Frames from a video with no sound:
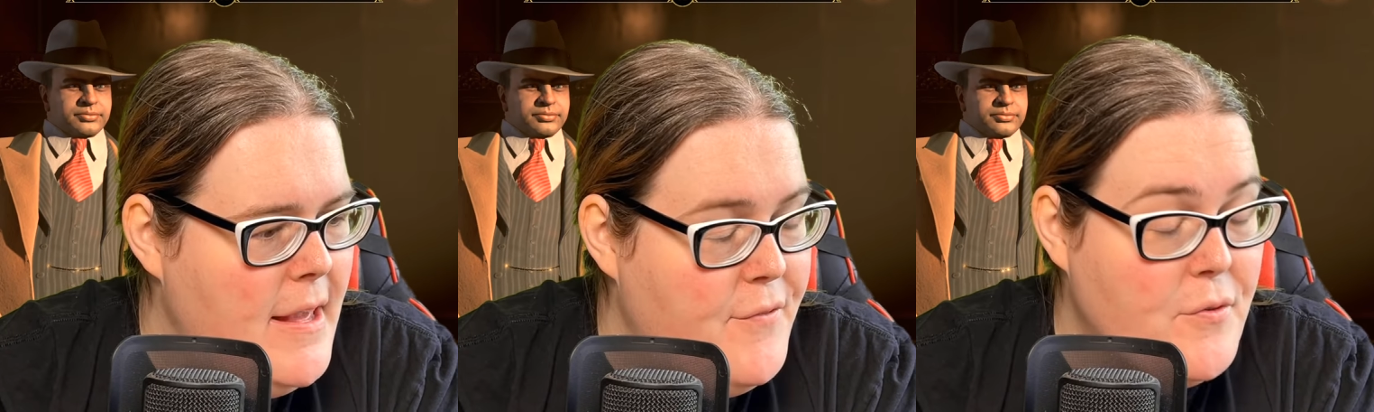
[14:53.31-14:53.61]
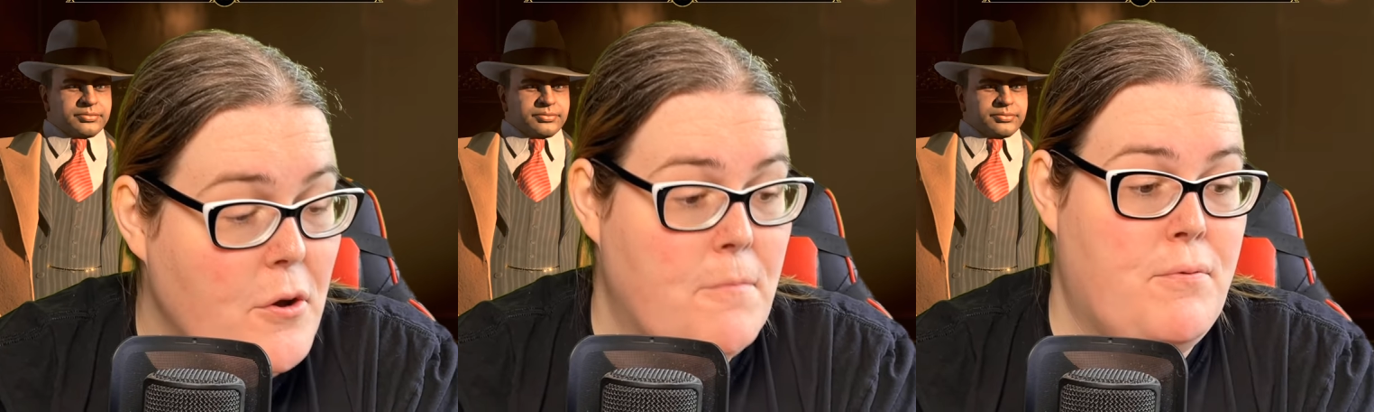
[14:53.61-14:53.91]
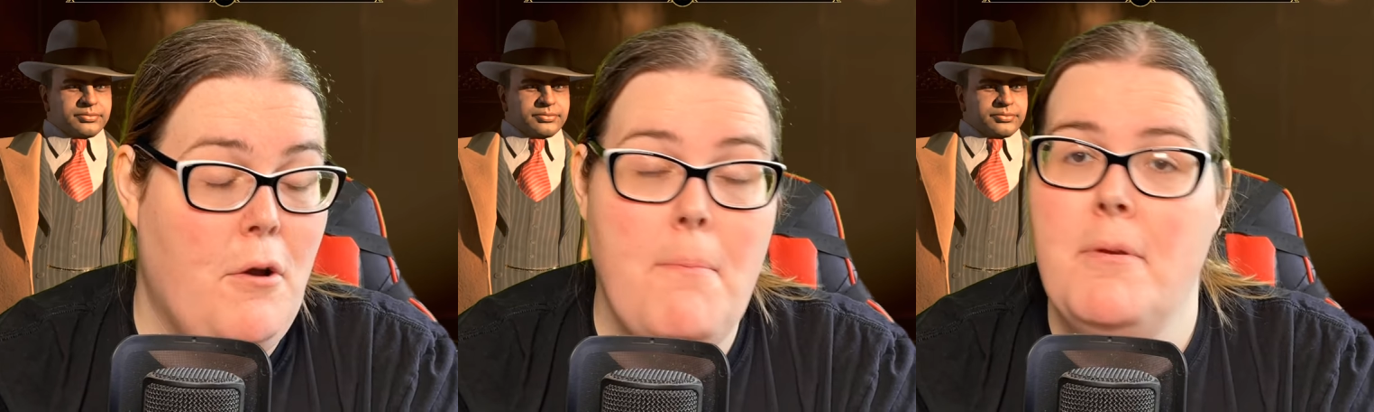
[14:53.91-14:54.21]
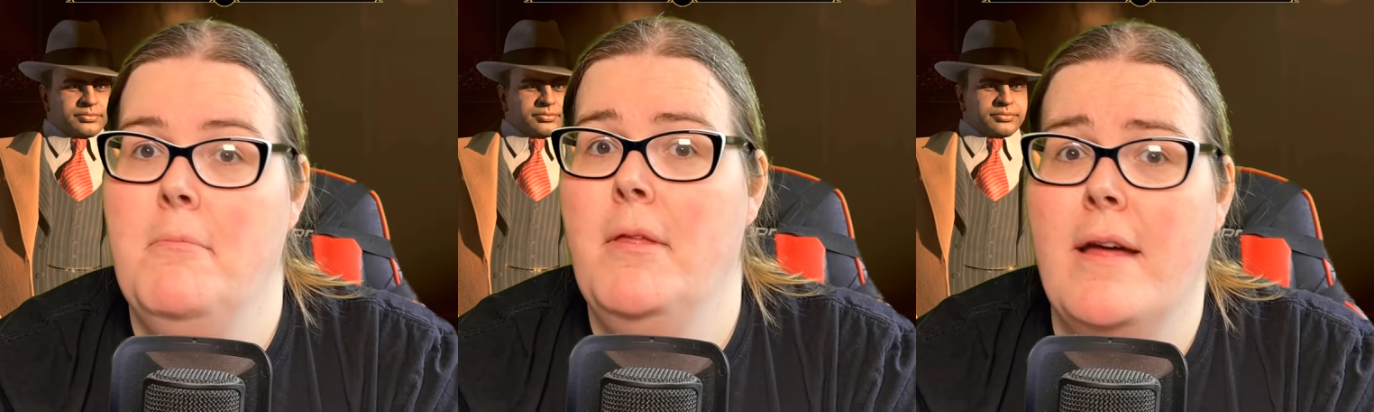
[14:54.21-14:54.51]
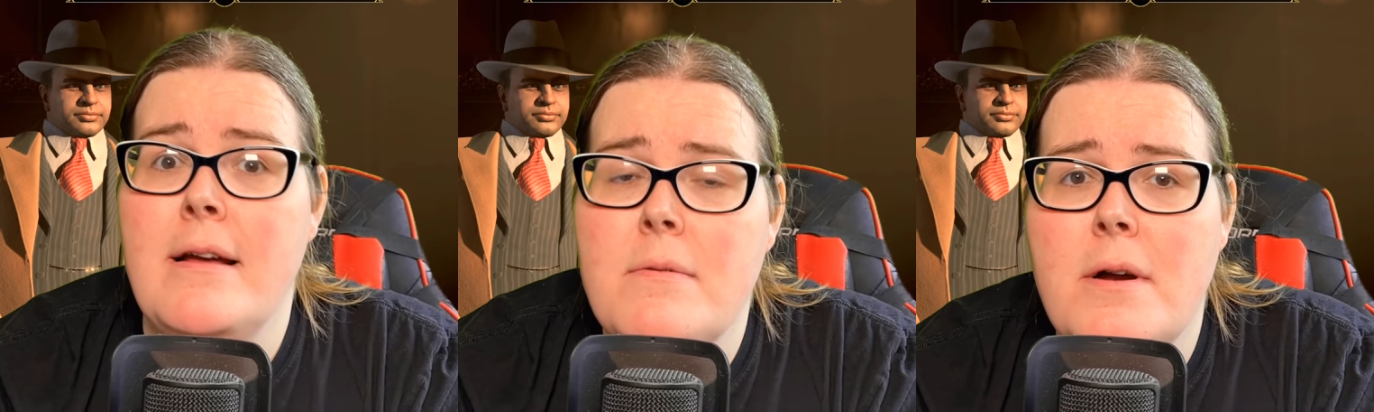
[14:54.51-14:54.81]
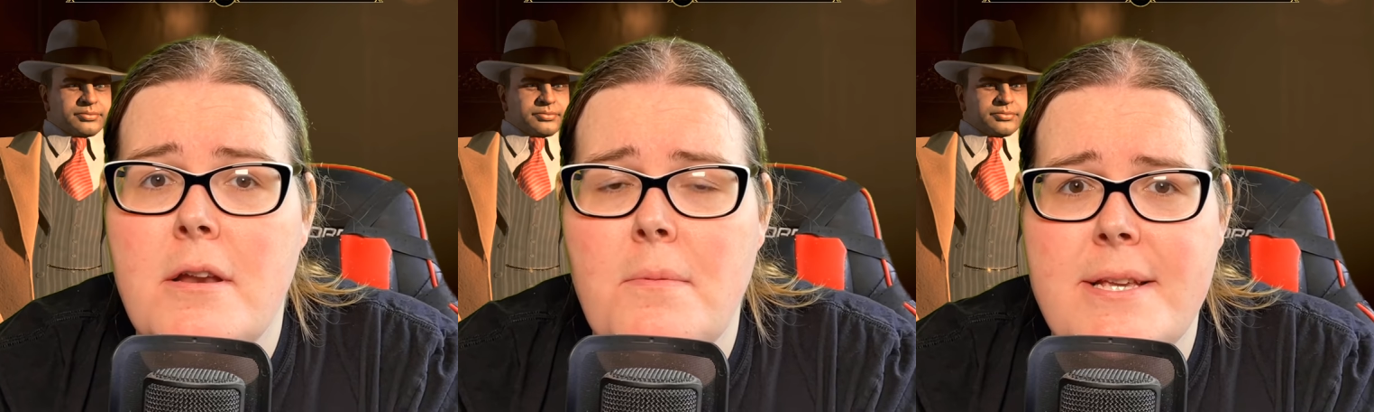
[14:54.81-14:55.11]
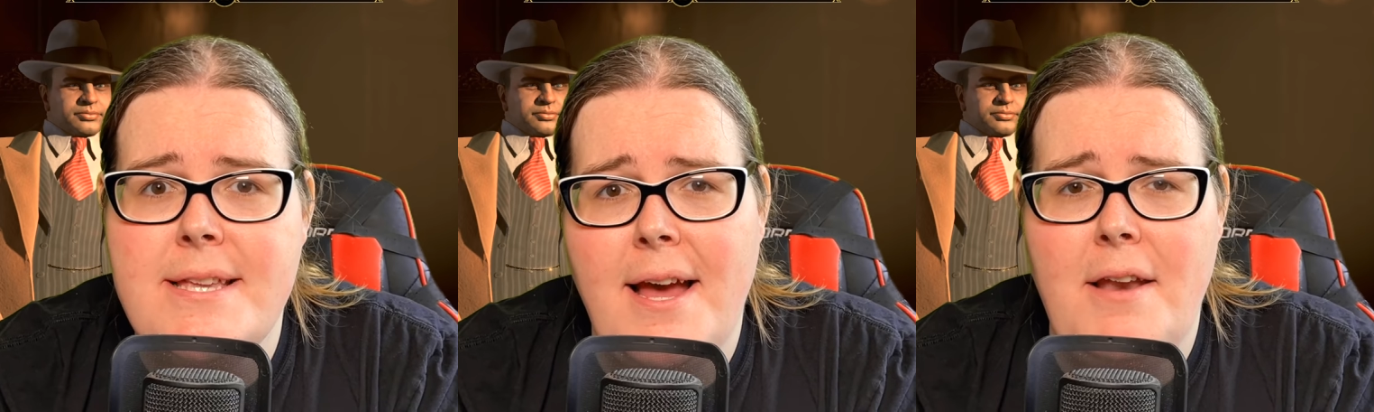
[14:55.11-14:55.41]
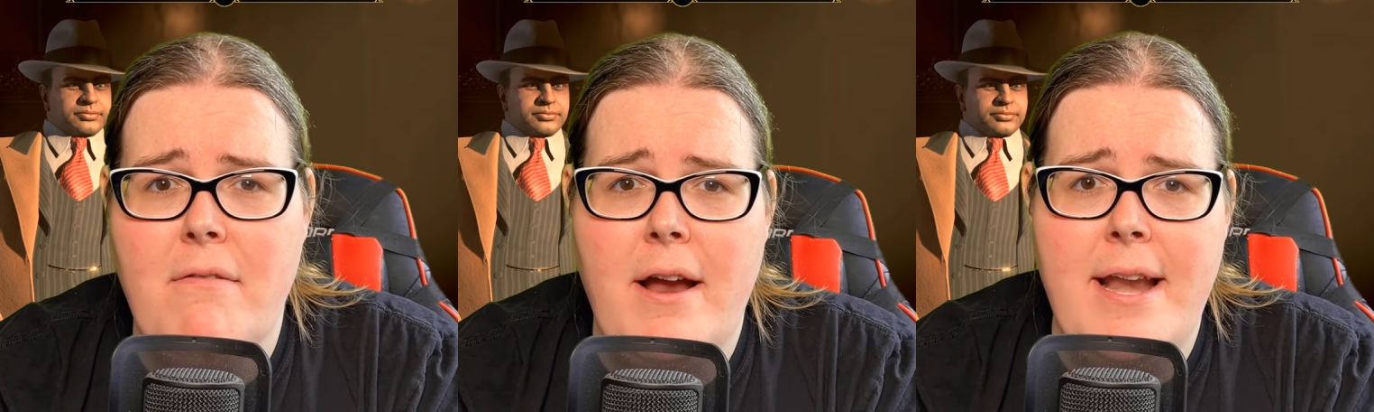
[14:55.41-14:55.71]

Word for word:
Speaker 1: If you've got a problem with that, why don't we settle it right